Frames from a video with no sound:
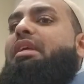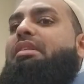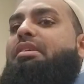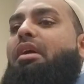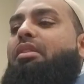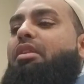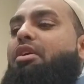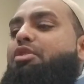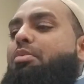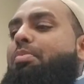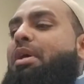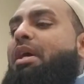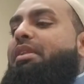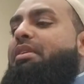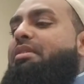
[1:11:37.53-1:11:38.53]
It's Allah
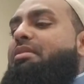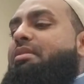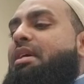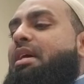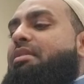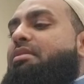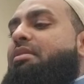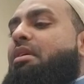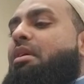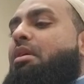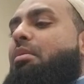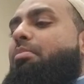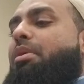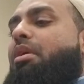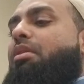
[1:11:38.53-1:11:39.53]
subhanahu wa ta'ala's test.
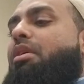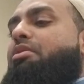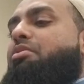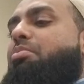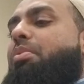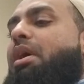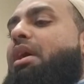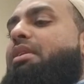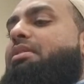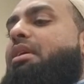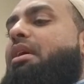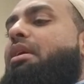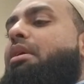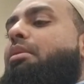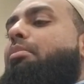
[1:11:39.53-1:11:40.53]
May Allah subhanahu wa
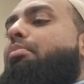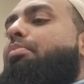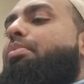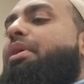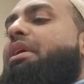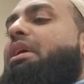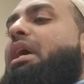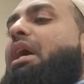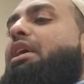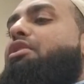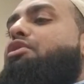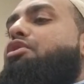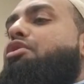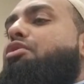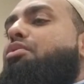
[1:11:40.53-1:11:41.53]
ta'ala bring
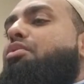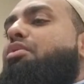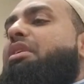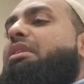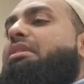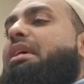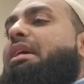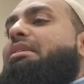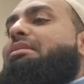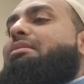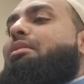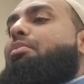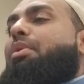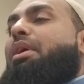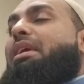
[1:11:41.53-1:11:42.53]
us through the test
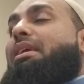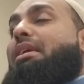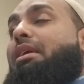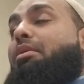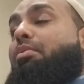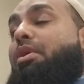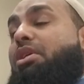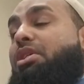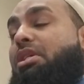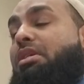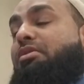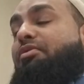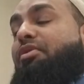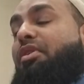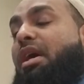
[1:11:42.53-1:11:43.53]
the way He
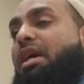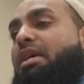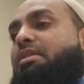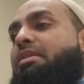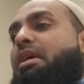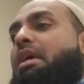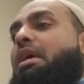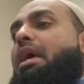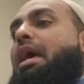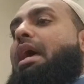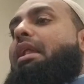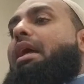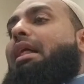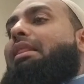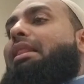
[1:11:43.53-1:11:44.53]
wishes for us
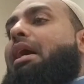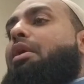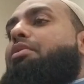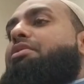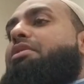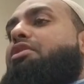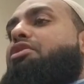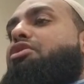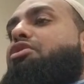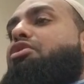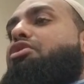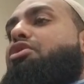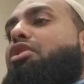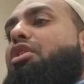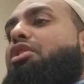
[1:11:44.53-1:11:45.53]
and allows us to
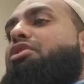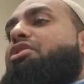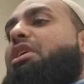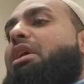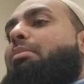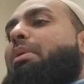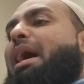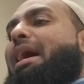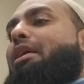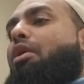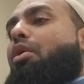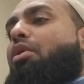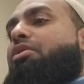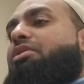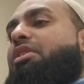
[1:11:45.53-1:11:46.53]
turn to Him at
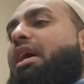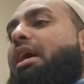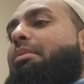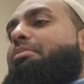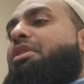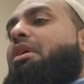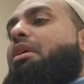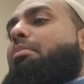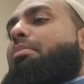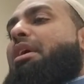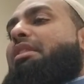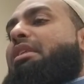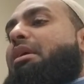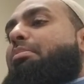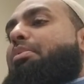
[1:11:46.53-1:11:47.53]
all times. May
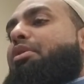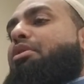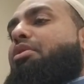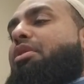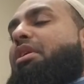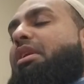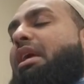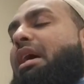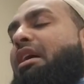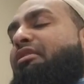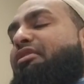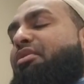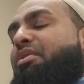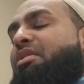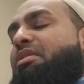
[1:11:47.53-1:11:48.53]
they be good in
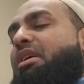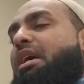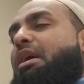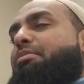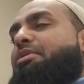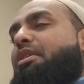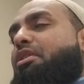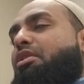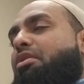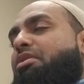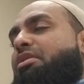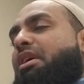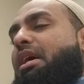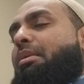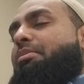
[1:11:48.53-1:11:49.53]
affluent times and good
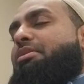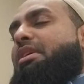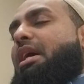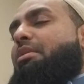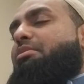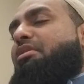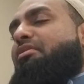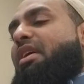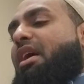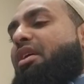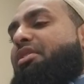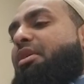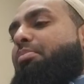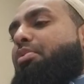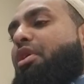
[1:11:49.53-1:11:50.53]
times, times of
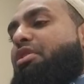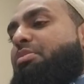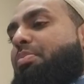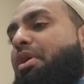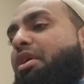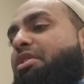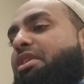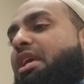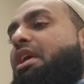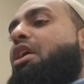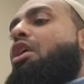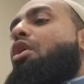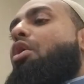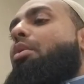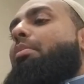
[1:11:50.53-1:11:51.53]
health and prosperity,
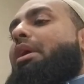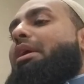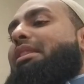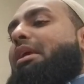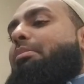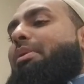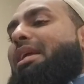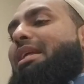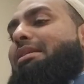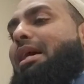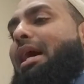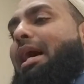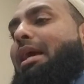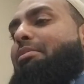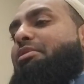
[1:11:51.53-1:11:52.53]
or may they be
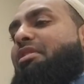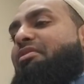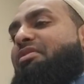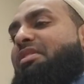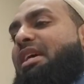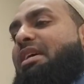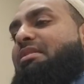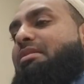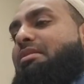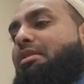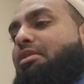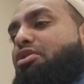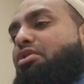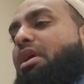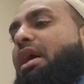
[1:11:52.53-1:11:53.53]
times of tests
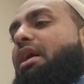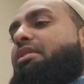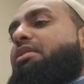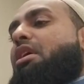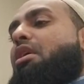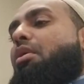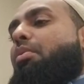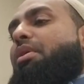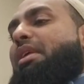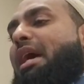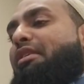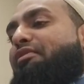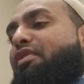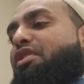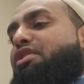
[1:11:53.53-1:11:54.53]
and trials with
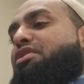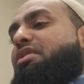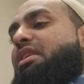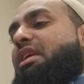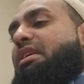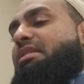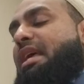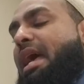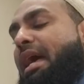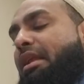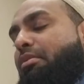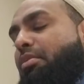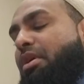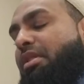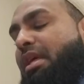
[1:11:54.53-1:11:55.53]
adversities
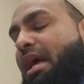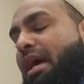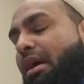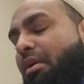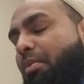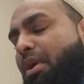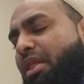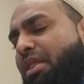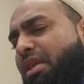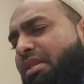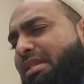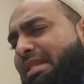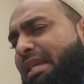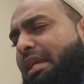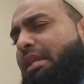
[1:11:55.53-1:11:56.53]
and with
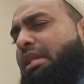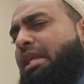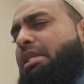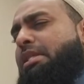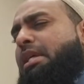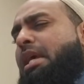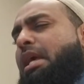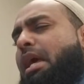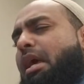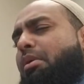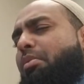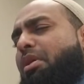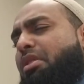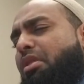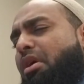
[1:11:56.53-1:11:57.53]
sickness and
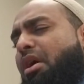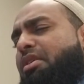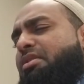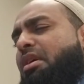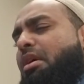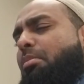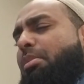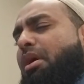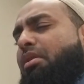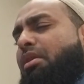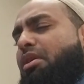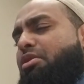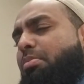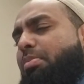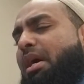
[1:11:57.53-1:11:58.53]
with loss. May Allah
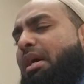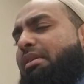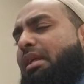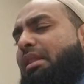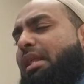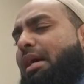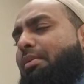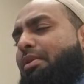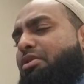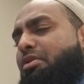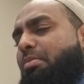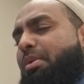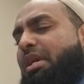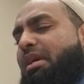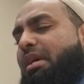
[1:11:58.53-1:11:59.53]
subhanahu wa ta'ala allow us to
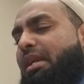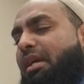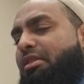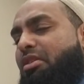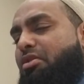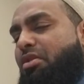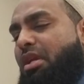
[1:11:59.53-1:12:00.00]
be connected to